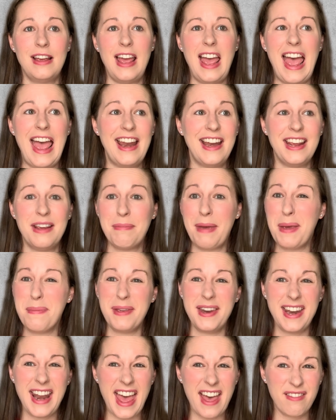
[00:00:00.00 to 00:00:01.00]
any maybe
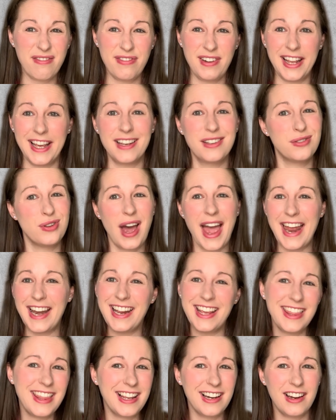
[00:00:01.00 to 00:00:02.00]
Netflix or
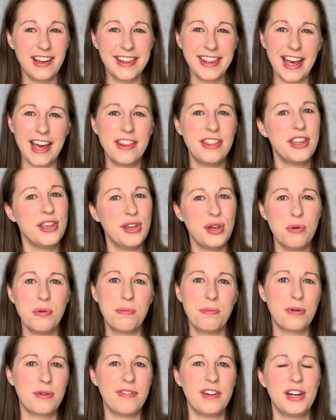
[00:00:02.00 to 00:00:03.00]
anything like that that you are
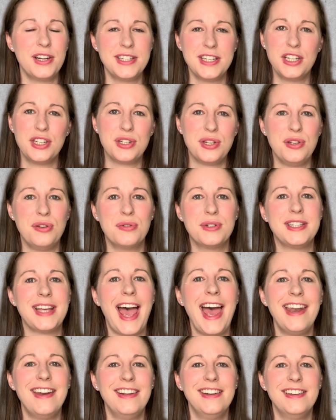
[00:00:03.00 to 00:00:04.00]
providing to your
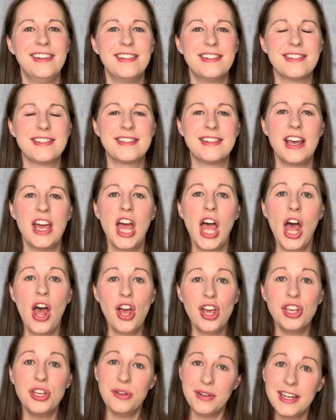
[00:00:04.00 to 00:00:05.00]
tenants.
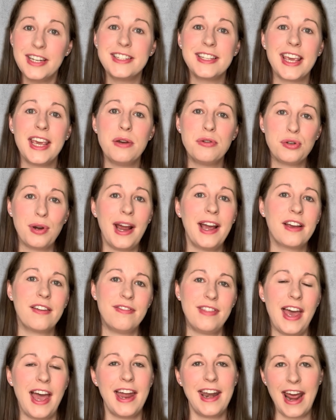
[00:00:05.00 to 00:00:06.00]
You need to keep track of
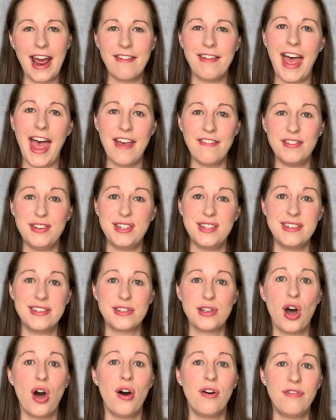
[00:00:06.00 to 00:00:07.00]
that and have evidence
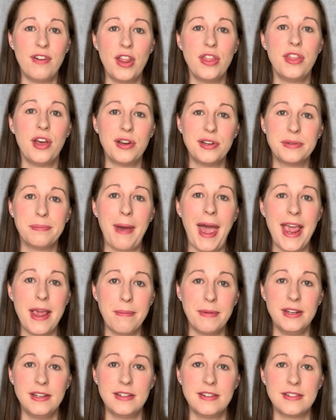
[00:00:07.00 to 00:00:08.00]
of those
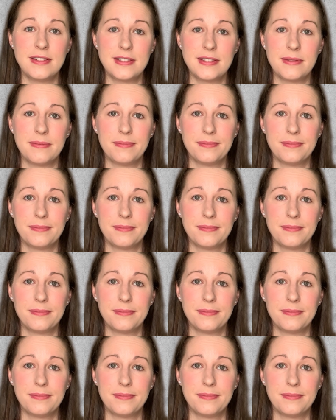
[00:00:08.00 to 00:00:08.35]
payments.